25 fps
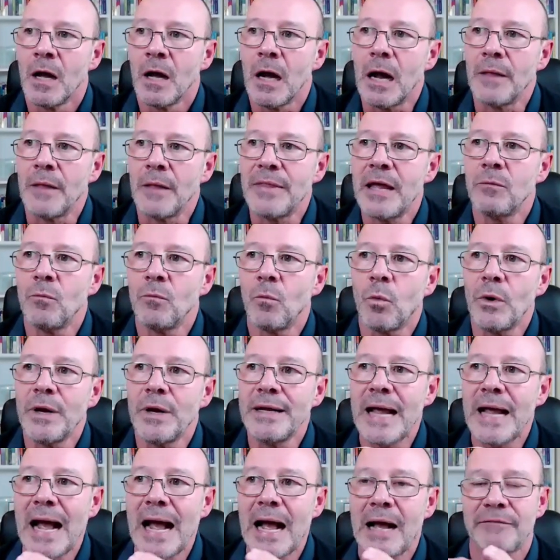And then
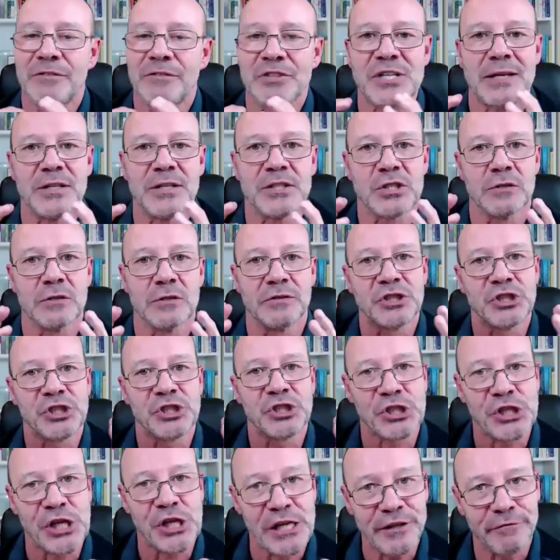we have a sense of
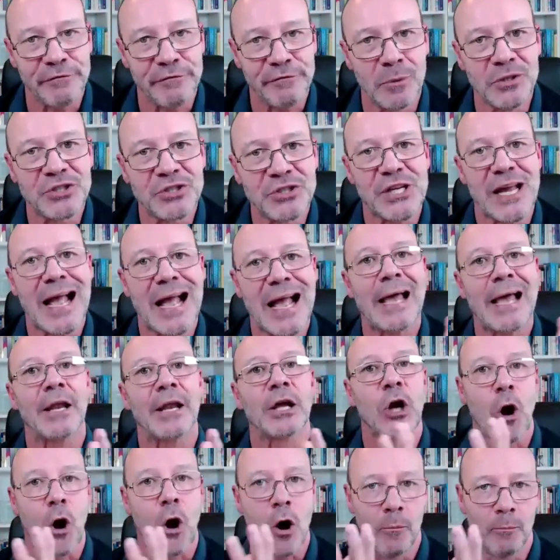achievement and
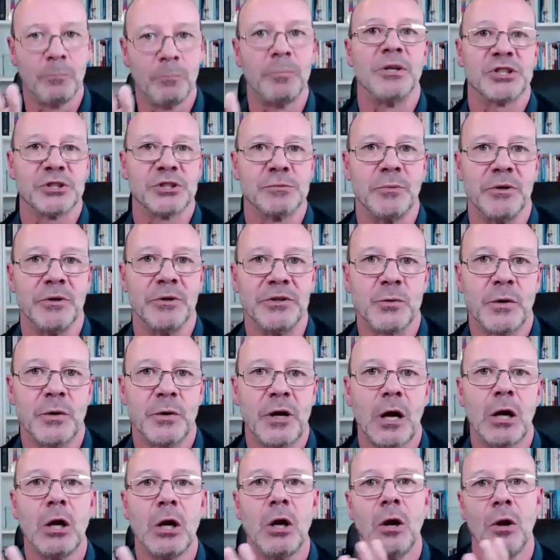accomplishment. When
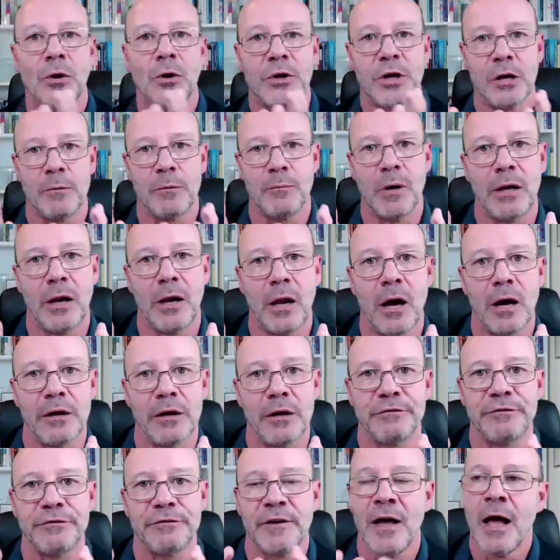I look at my
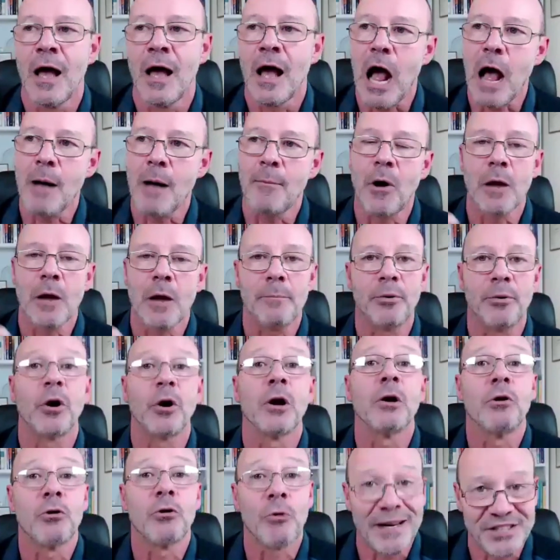life, am I
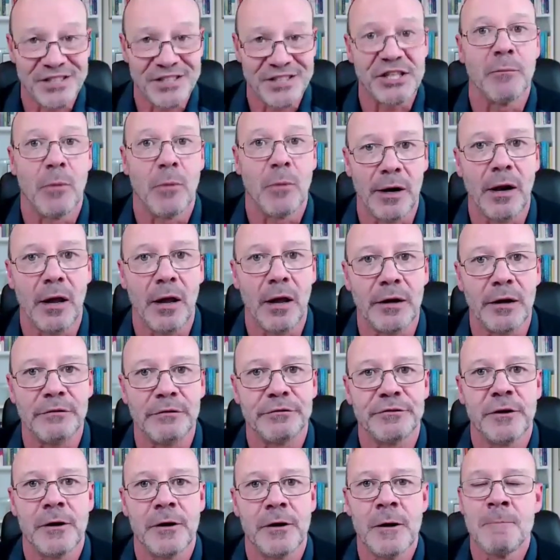progressing my
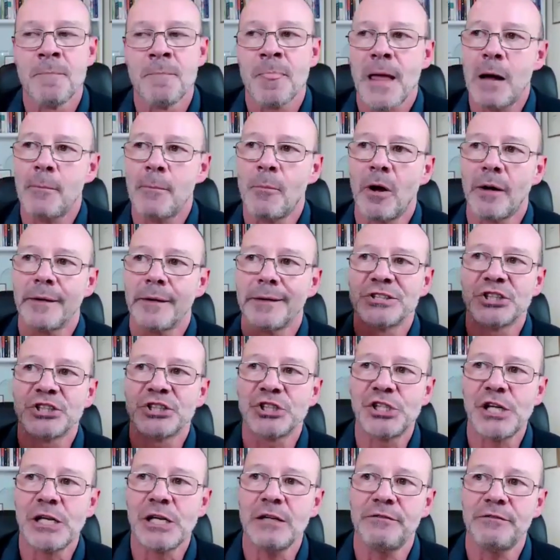life? Am I
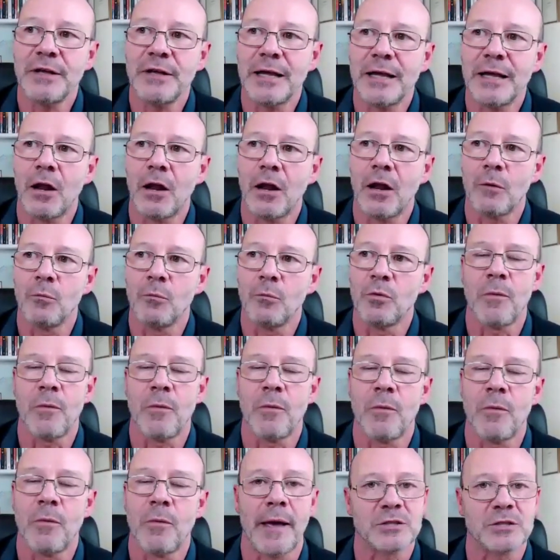achieving in line with
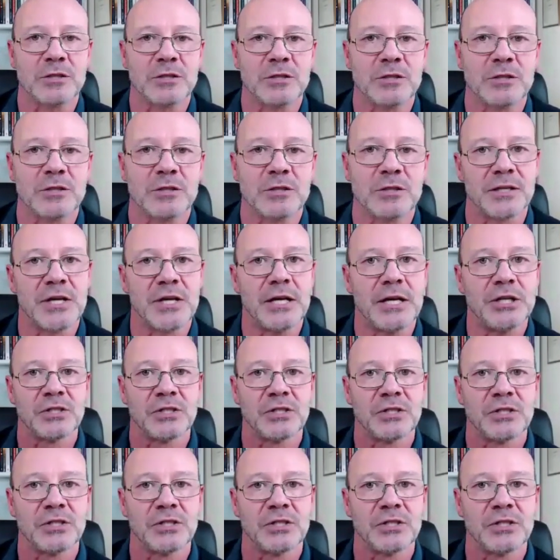my
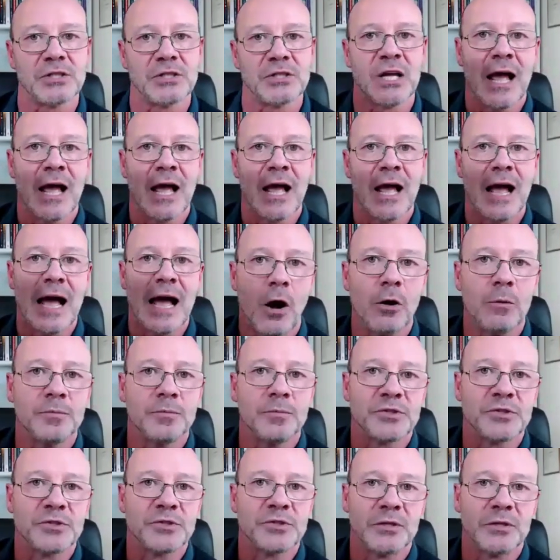expectations and my
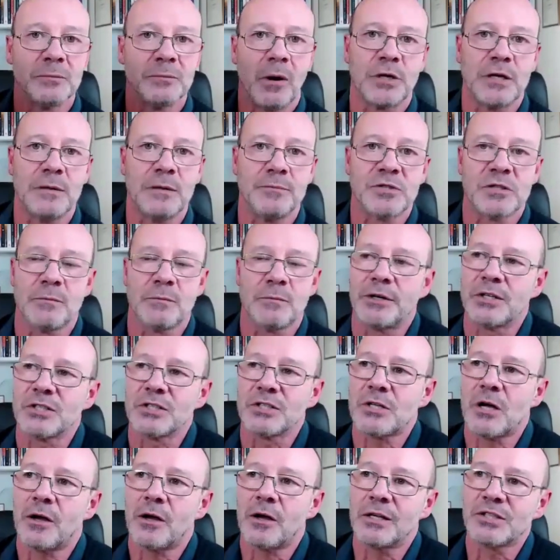hopes and my dreams and my
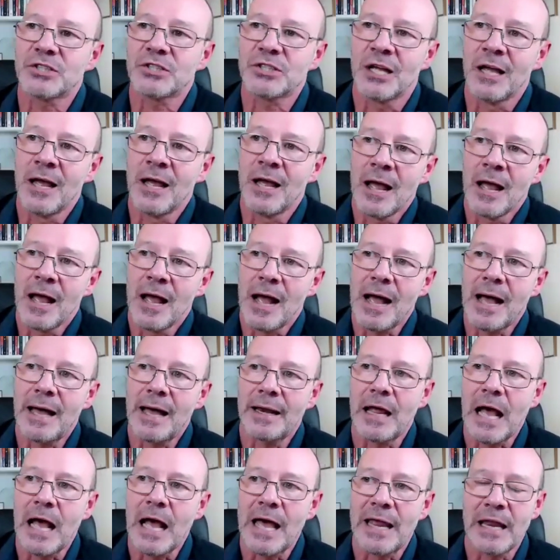desires?
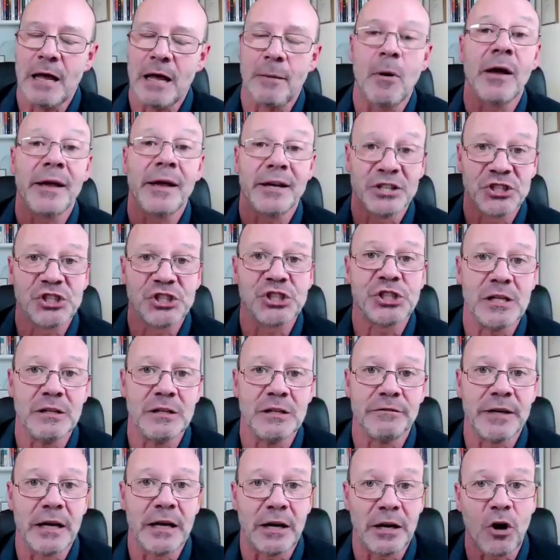And am I
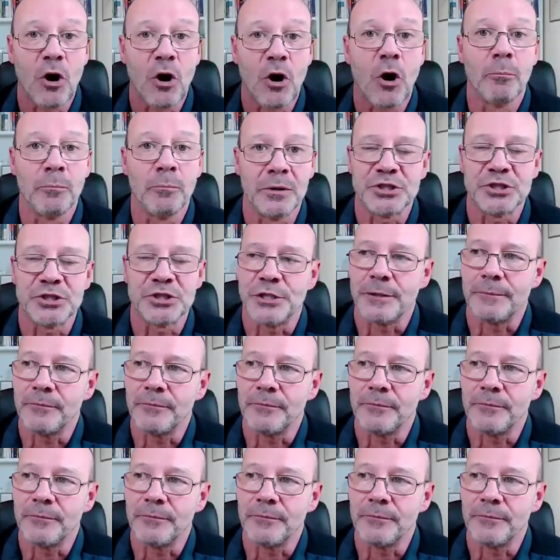achieving and accomplishing?